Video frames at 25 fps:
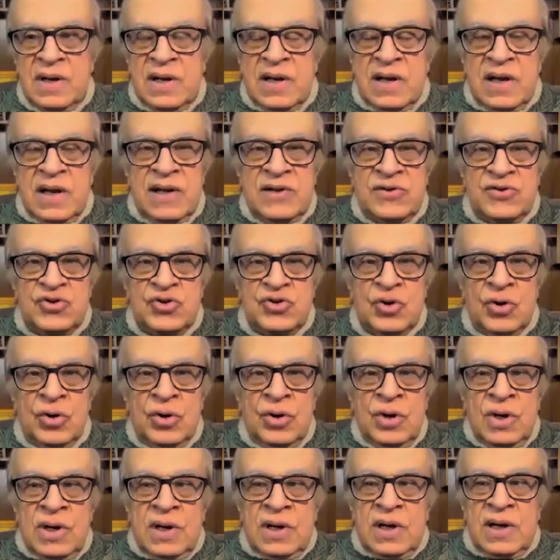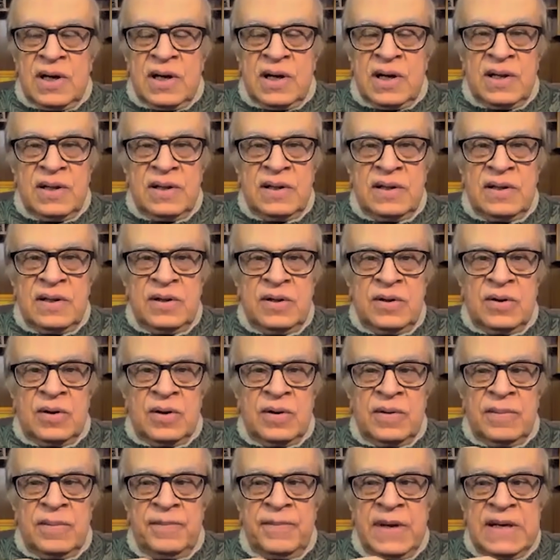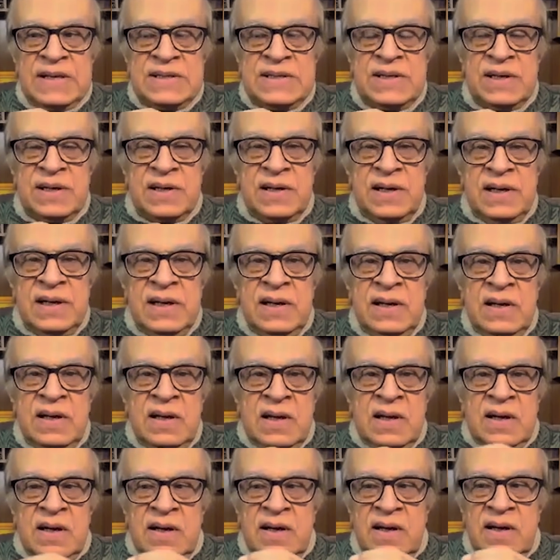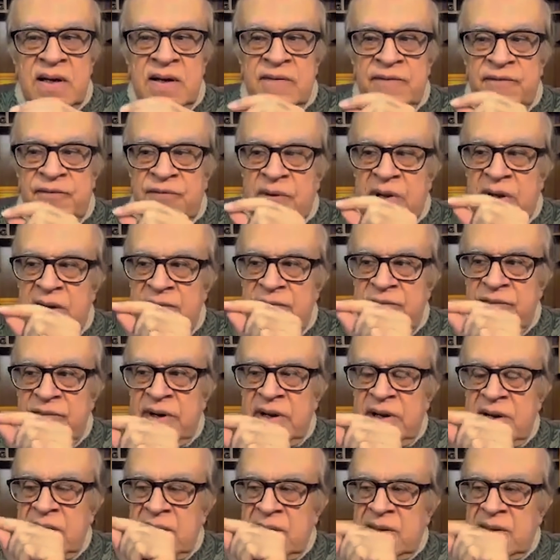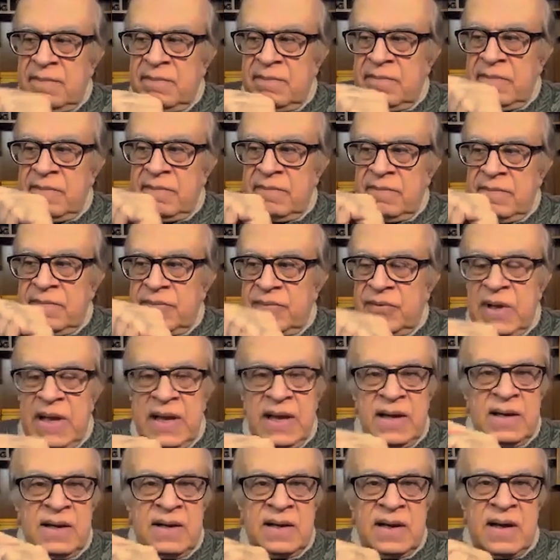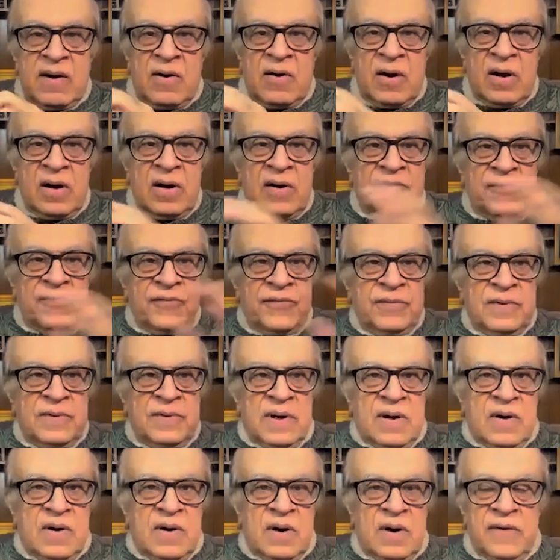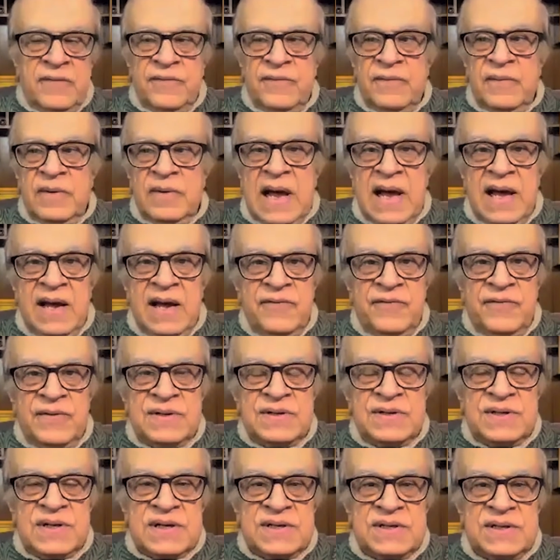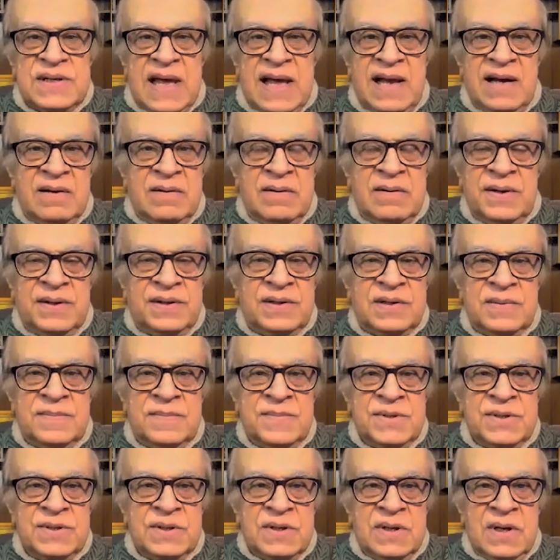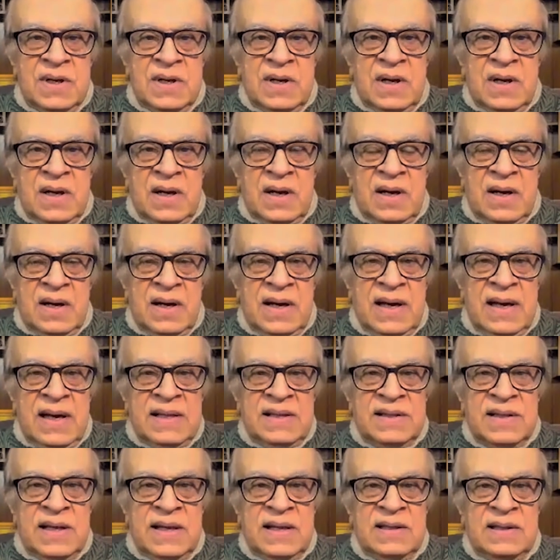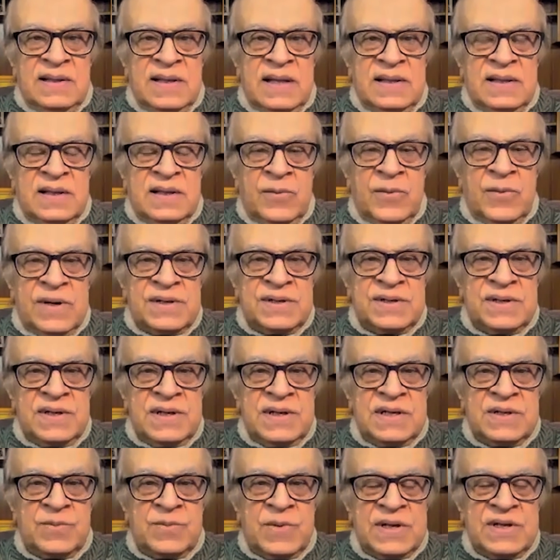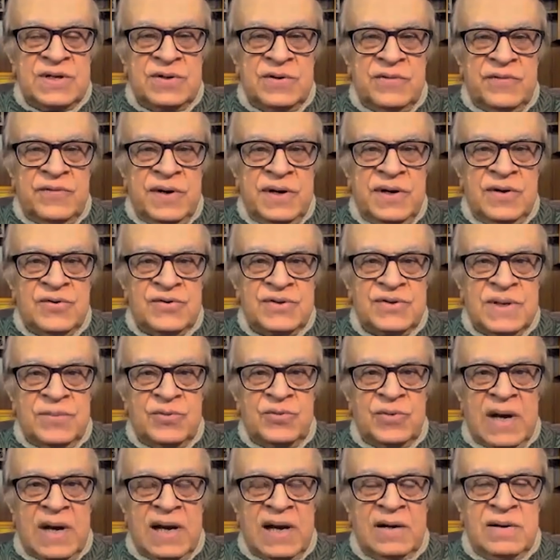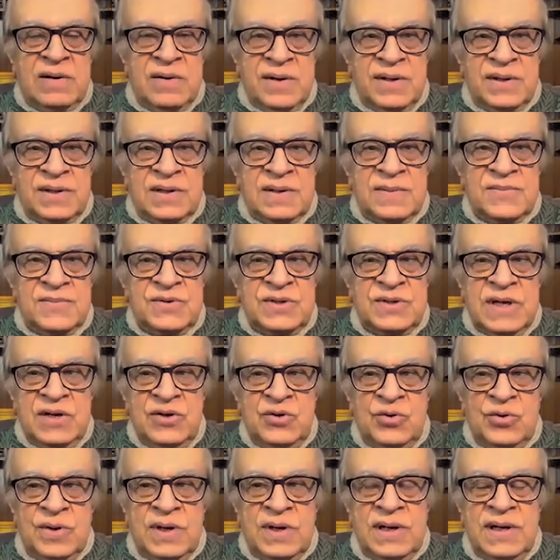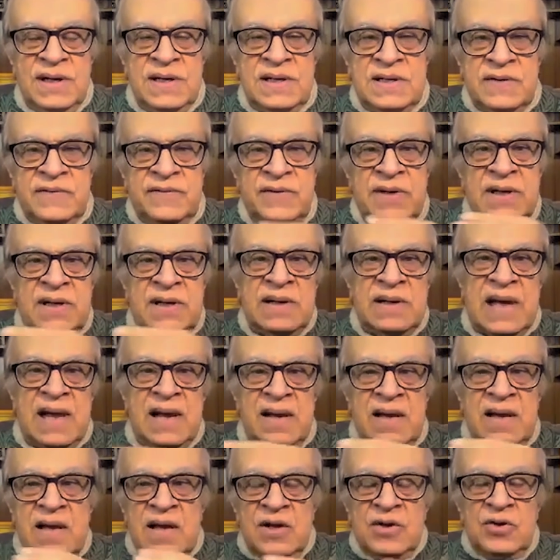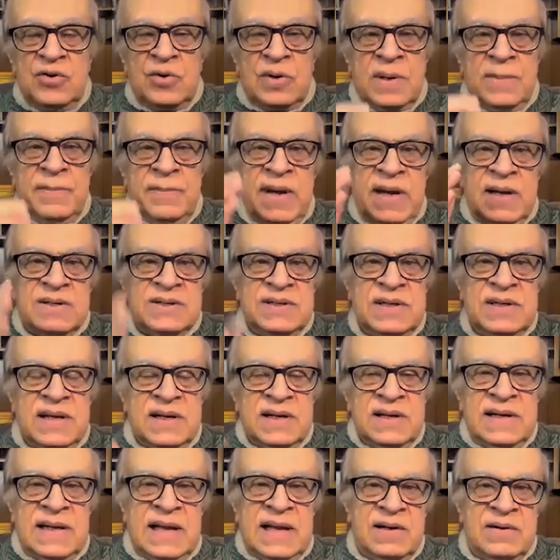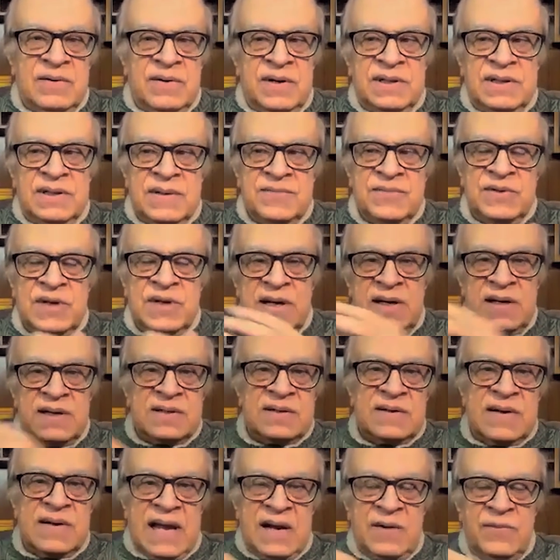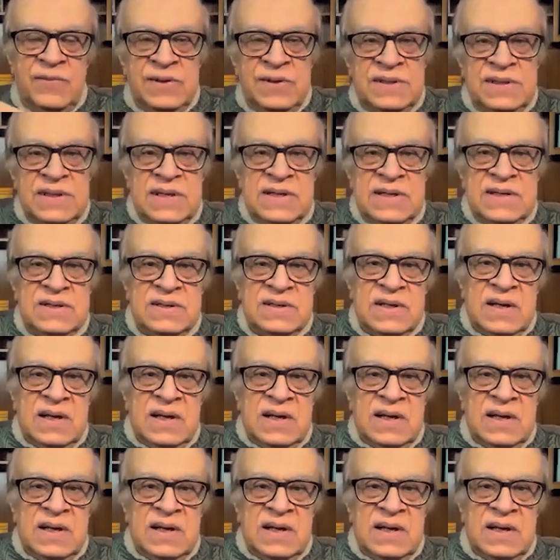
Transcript: and so basically, if everything, all of life is just algorithms, and then the question is, once you reduce them to algorithms, then you can intervene. You can make silicon algorithms that interact with these